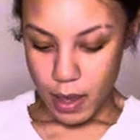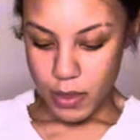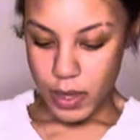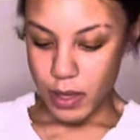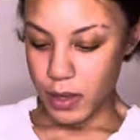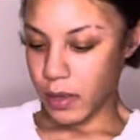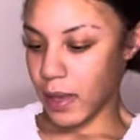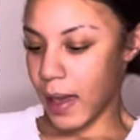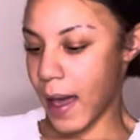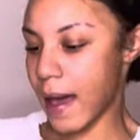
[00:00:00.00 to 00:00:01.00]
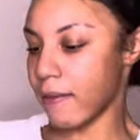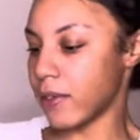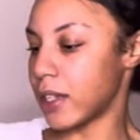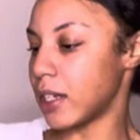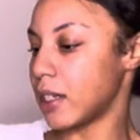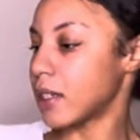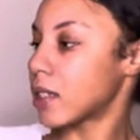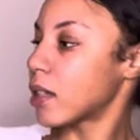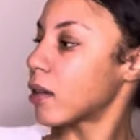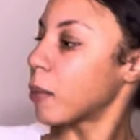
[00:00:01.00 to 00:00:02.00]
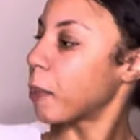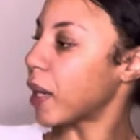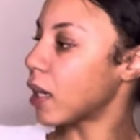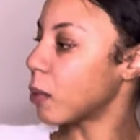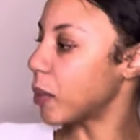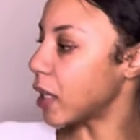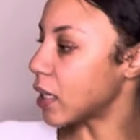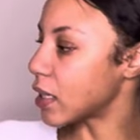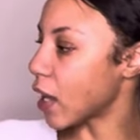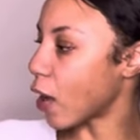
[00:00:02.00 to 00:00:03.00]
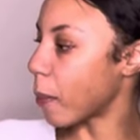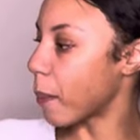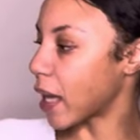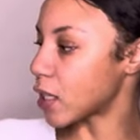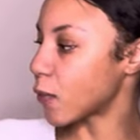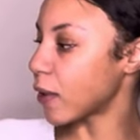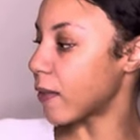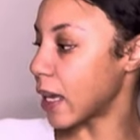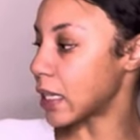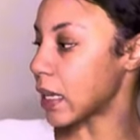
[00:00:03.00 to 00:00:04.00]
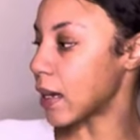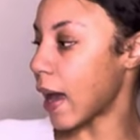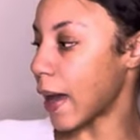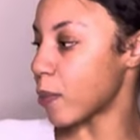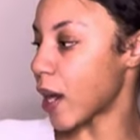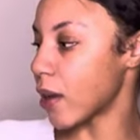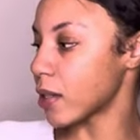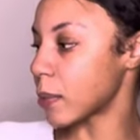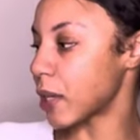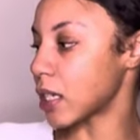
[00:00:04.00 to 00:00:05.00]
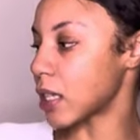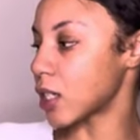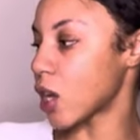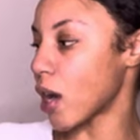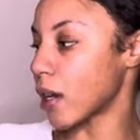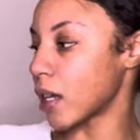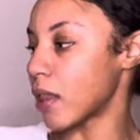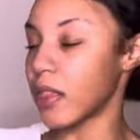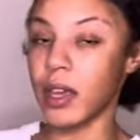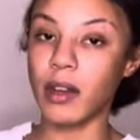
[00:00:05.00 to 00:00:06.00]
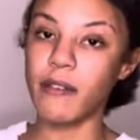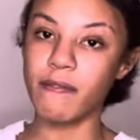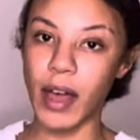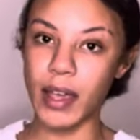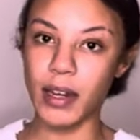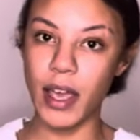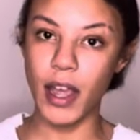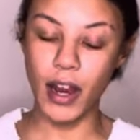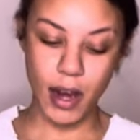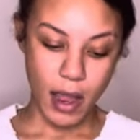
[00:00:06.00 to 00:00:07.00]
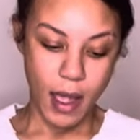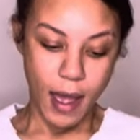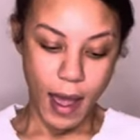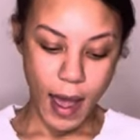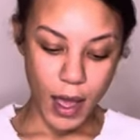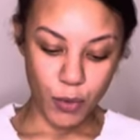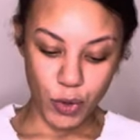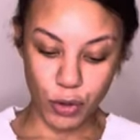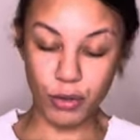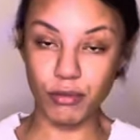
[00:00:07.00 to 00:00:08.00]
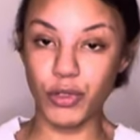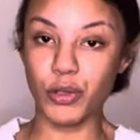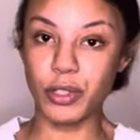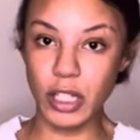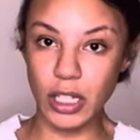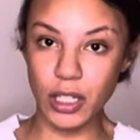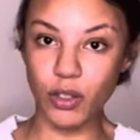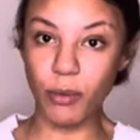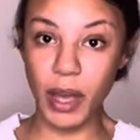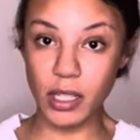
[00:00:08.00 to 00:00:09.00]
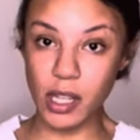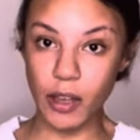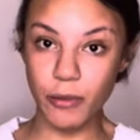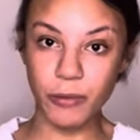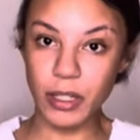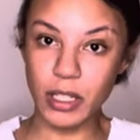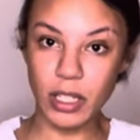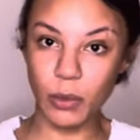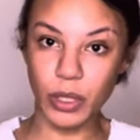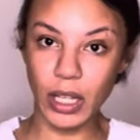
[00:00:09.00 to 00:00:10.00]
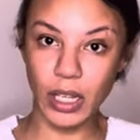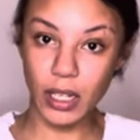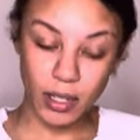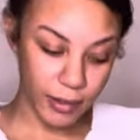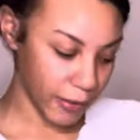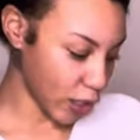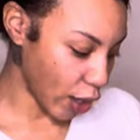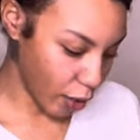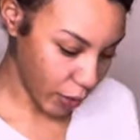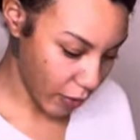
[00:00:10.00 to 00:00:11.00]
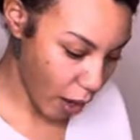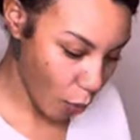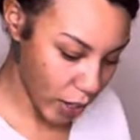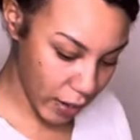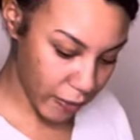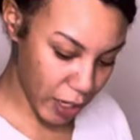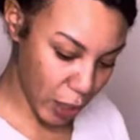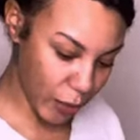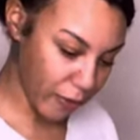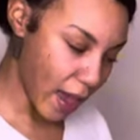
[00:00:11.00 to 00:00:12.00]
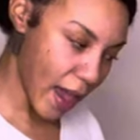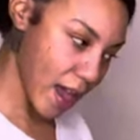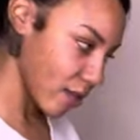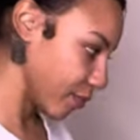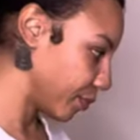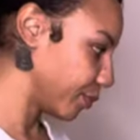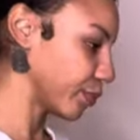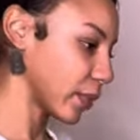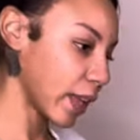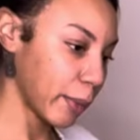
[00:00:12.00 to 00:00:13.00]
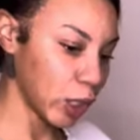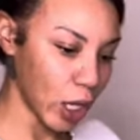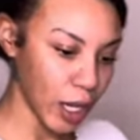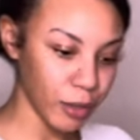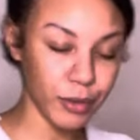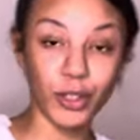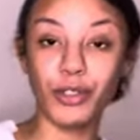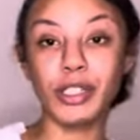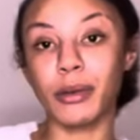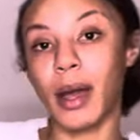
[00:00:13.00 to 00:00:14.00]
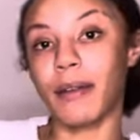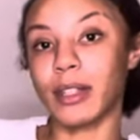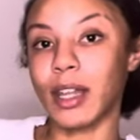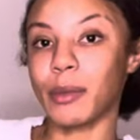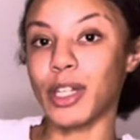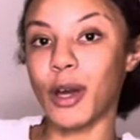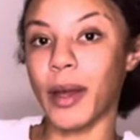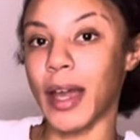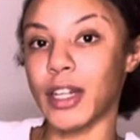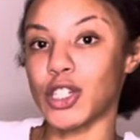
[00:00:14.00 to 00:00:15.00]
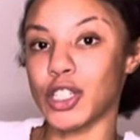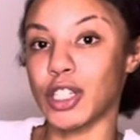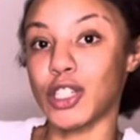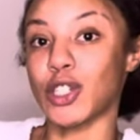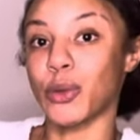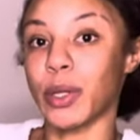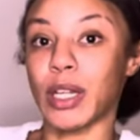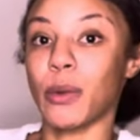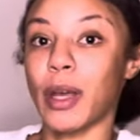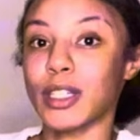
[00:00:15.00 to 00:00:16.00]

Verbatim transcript: And then they have these pink beads that are best for face and eyebrows because they target thin and fine hair. I will use these on myself and see what they give. So if y'all want a video of that, let me know. You really don't have to let me know. I kind of just need to do it anyway.